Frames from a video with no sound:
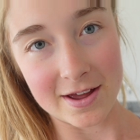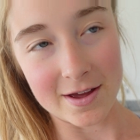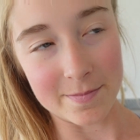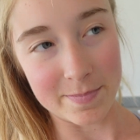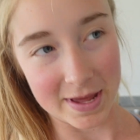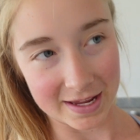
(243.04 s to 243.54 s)

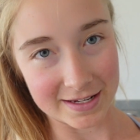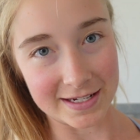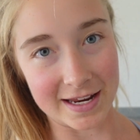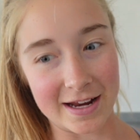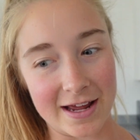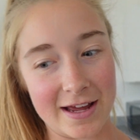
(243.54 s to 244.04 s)
a big
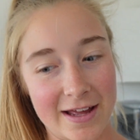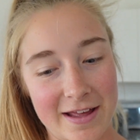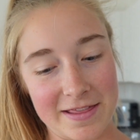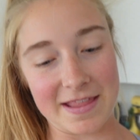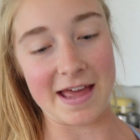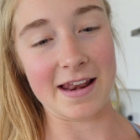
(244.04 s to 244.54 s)
dinner
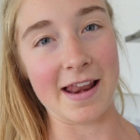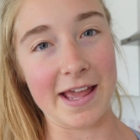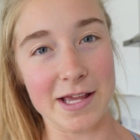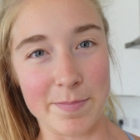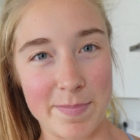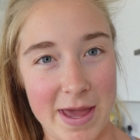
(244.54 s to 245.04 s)
and then
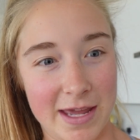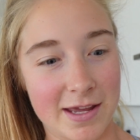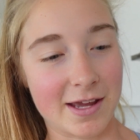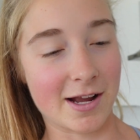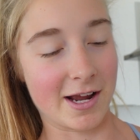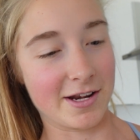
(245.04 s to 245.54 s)
like a
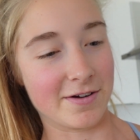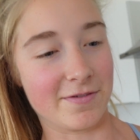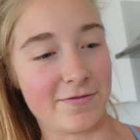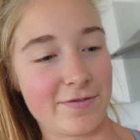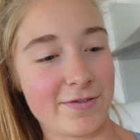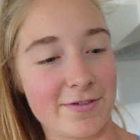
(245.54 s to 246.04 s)
big kind
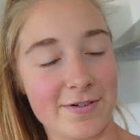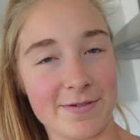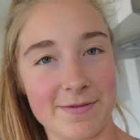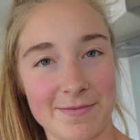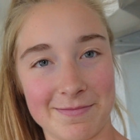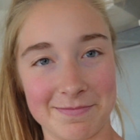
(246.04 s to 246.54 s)
of
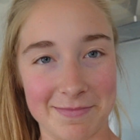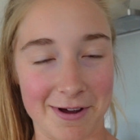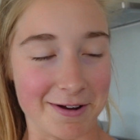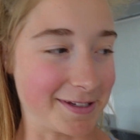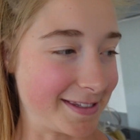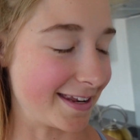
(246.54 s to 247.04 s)

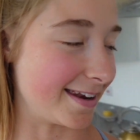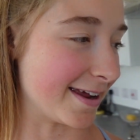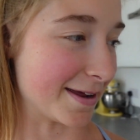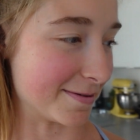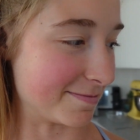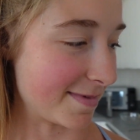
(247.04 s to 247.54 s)

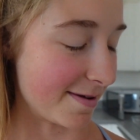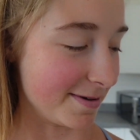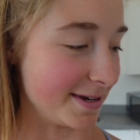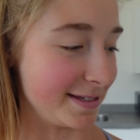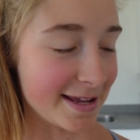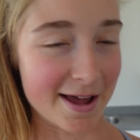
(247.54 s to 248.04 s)
post-dinner, maybe
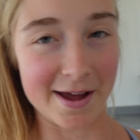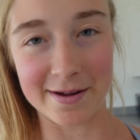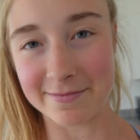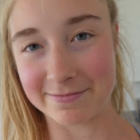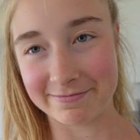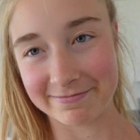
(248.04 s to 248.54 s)

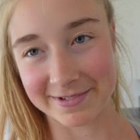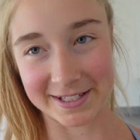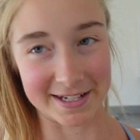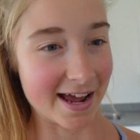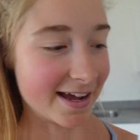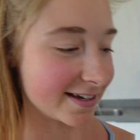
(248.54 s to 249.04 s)
dessert,
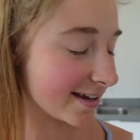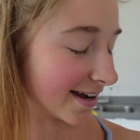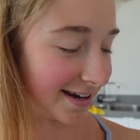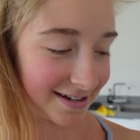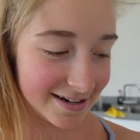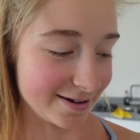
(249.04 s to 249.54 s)
snack,
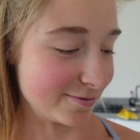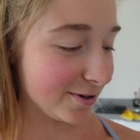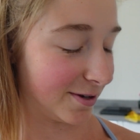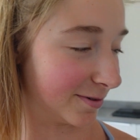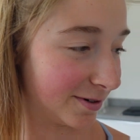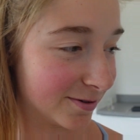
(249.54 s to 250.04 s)
I don't know what
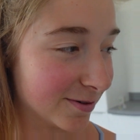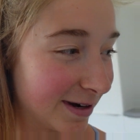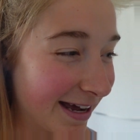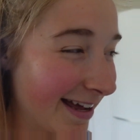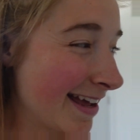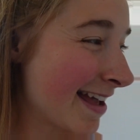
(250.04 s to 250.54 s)
you want to call
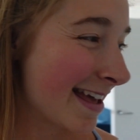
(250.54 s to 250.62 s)
it.